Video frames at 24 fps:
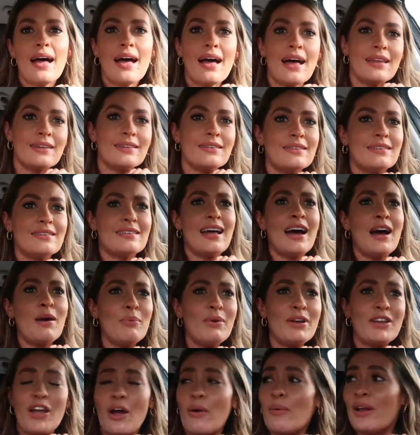And now
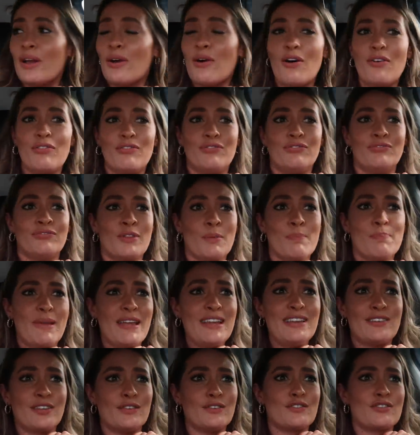we're going off the
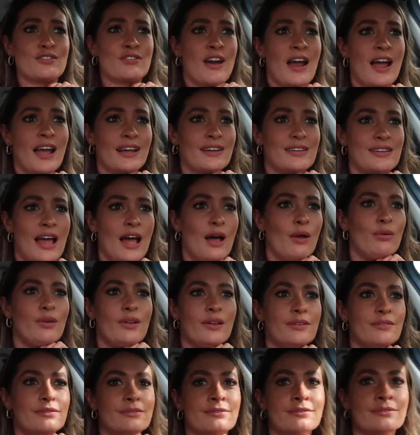beaten track down
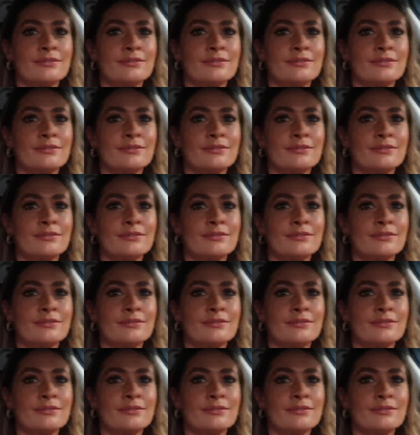a...